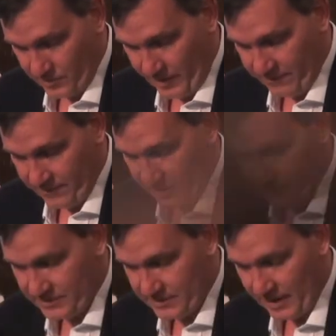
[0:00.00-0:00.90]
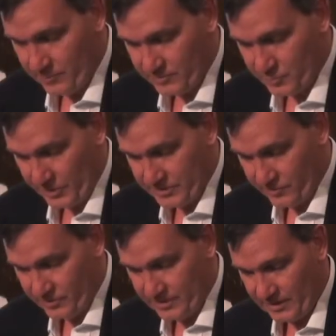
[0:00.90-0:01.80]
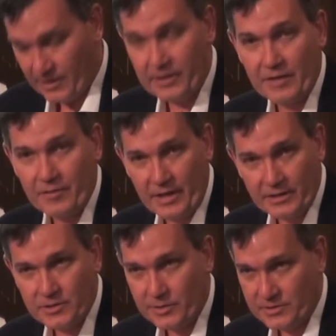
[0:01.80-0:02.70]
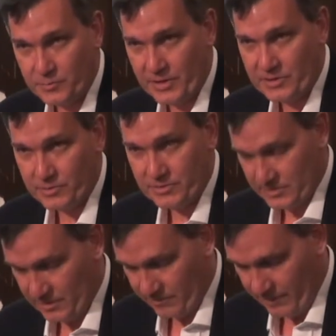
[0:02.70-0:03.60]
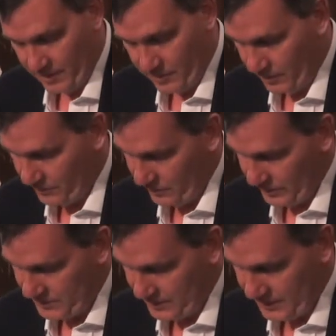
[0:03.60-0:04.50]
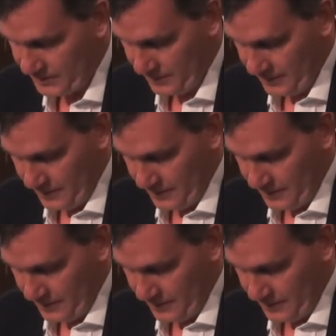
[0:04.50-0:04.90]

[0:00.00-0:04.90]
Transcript: You may find Vince Cable's speech interesting, and I gave a link to his speech, which is still available on the internet.